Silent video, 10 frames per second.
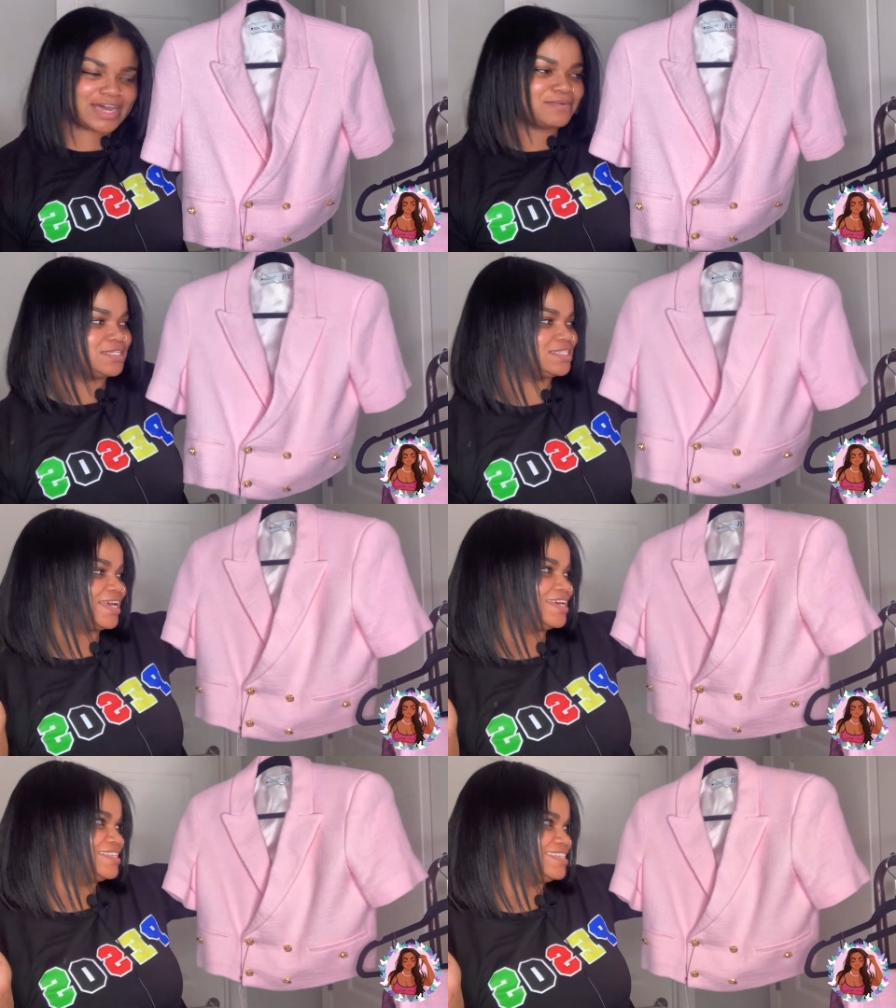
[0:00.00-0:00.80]
I was
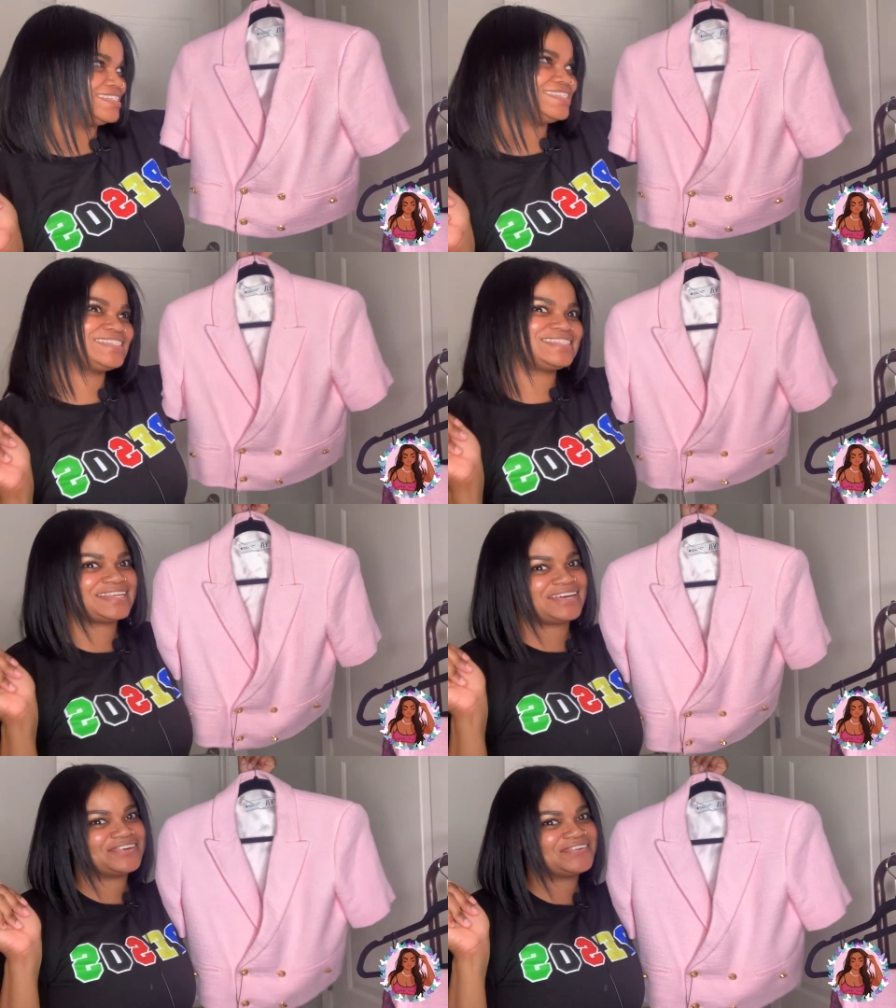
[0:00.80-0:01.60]
like, this is
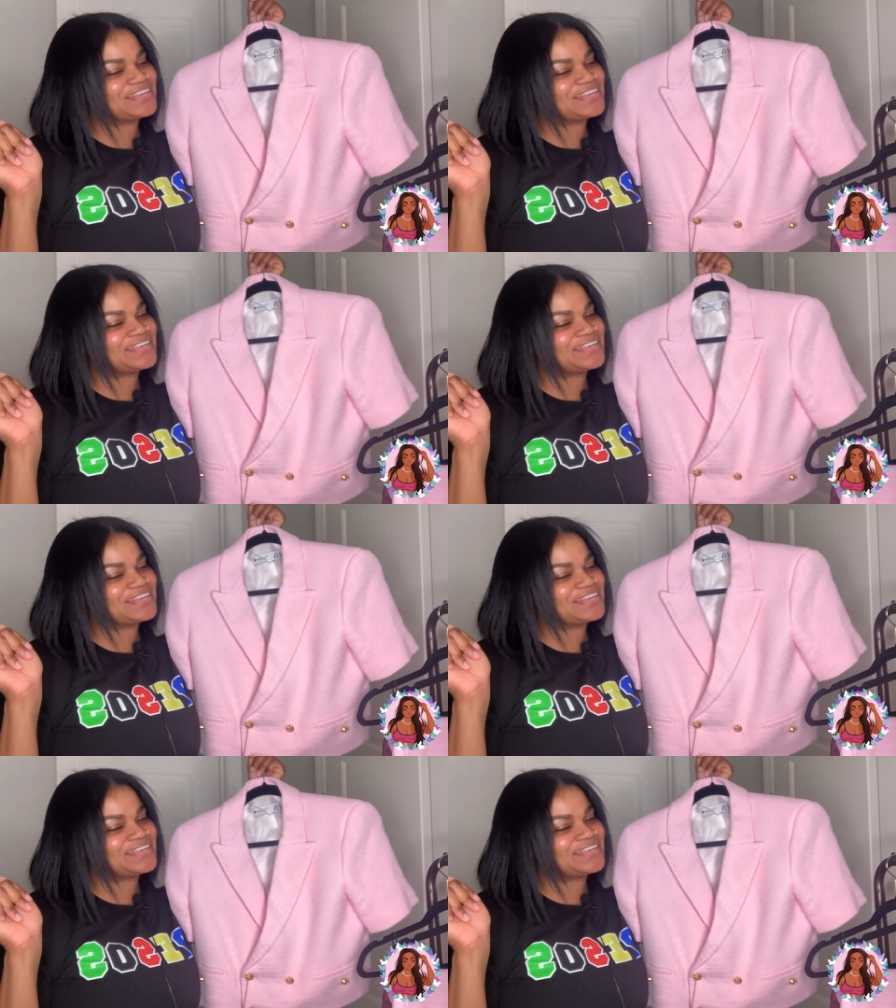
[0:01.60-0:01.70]
so